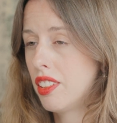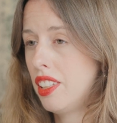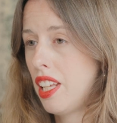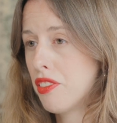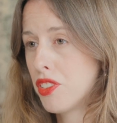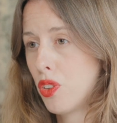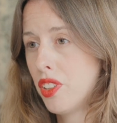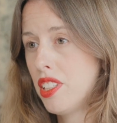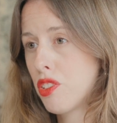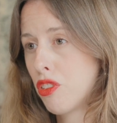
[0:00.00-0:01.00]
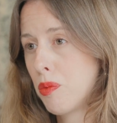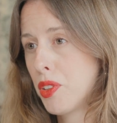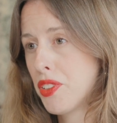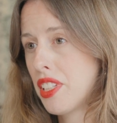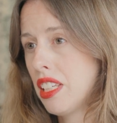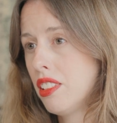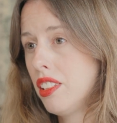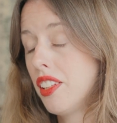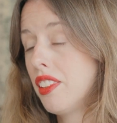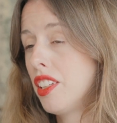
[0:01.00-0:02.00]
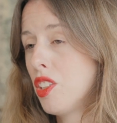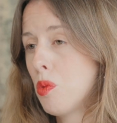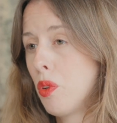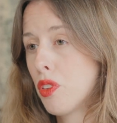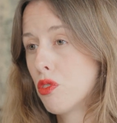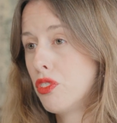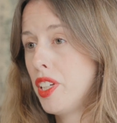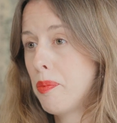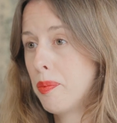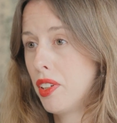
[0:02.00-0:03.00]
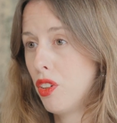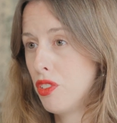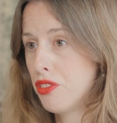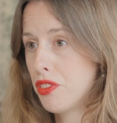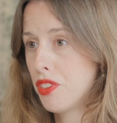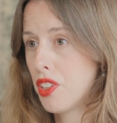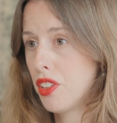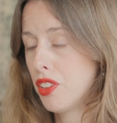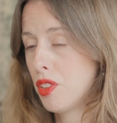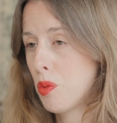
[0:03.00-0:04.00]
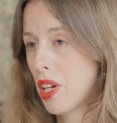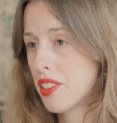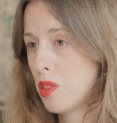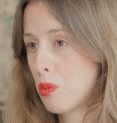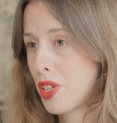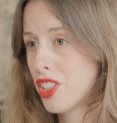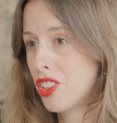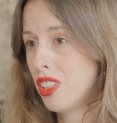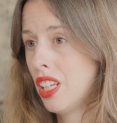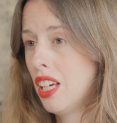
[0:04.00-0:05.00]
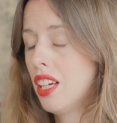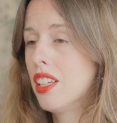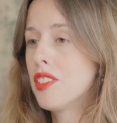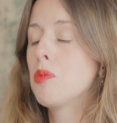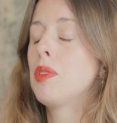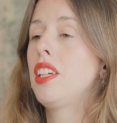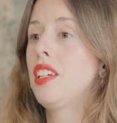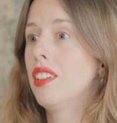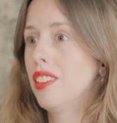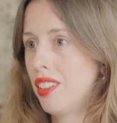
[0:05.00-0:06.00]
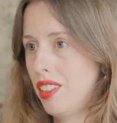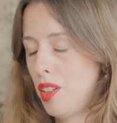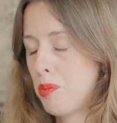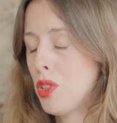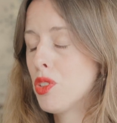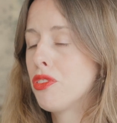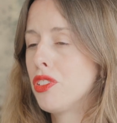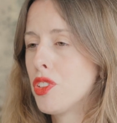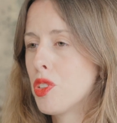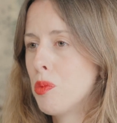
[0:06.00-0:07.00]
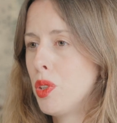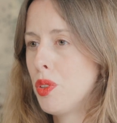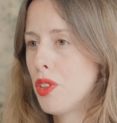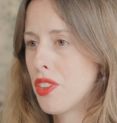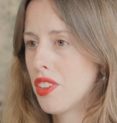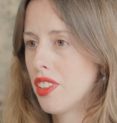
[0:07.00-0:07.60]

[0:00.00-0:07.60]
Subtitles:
left on it from your seal, and then you want the rim of the wax impression to be a beautiful, smooth